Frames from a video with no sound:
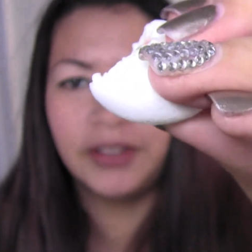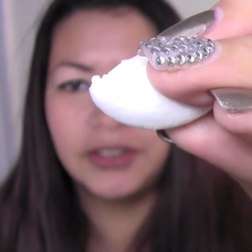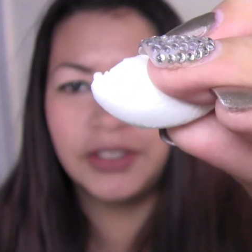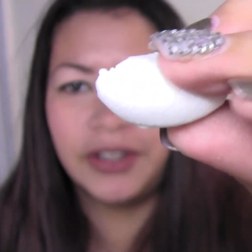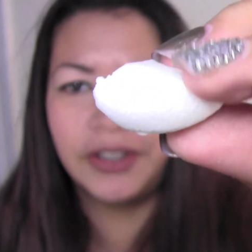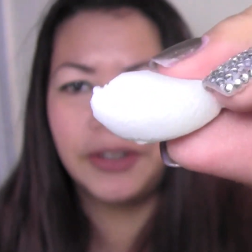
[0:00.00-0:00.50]
the
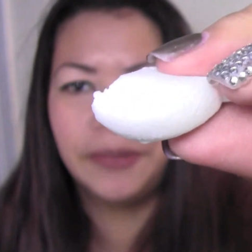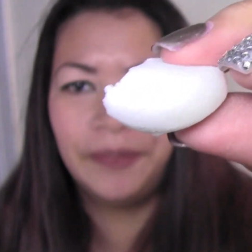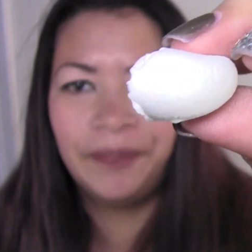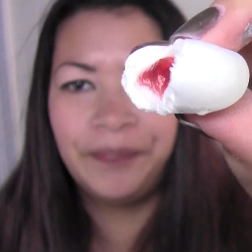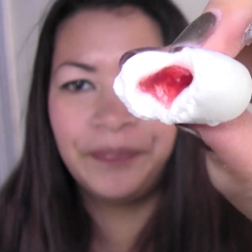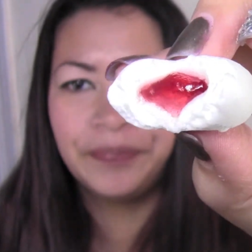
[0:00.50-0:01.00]
center.
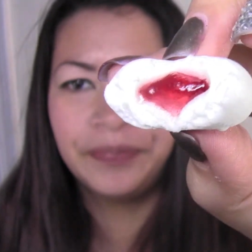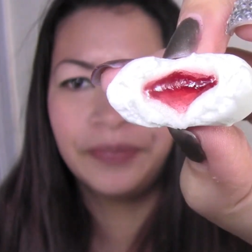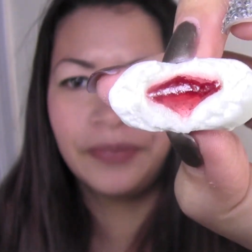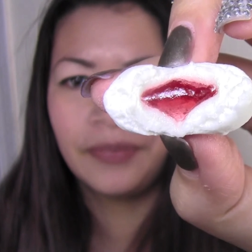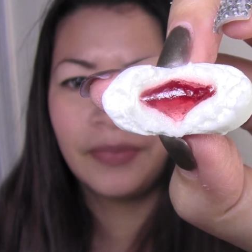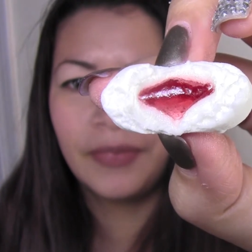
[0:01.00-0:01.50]

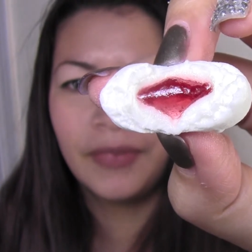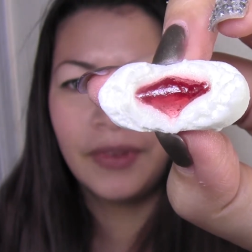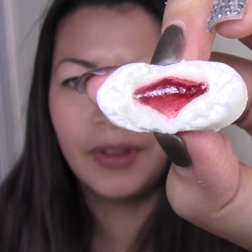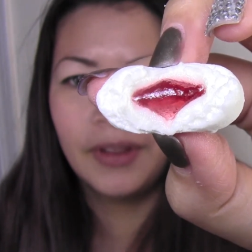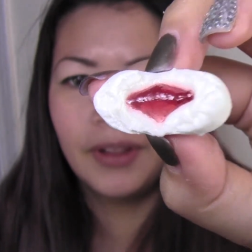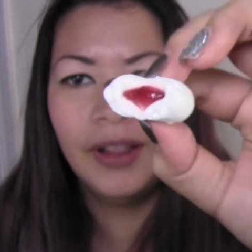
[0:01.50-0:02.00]

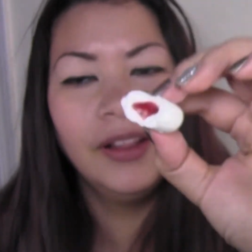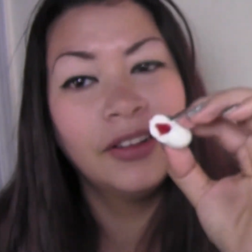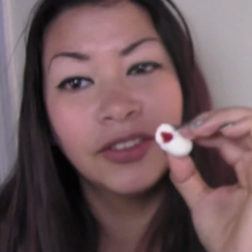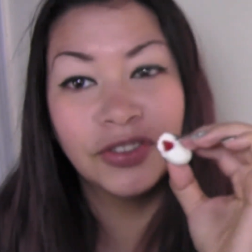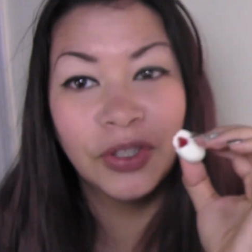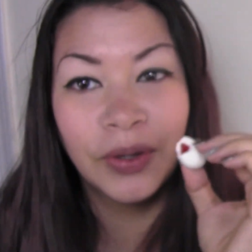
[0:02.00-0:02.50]
That
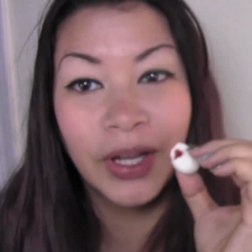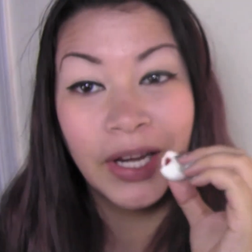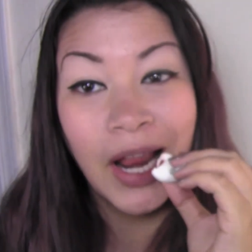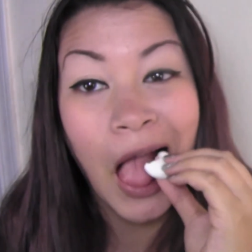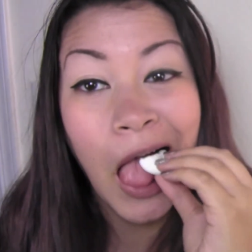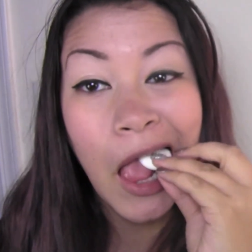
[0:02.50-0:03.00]
looks so good.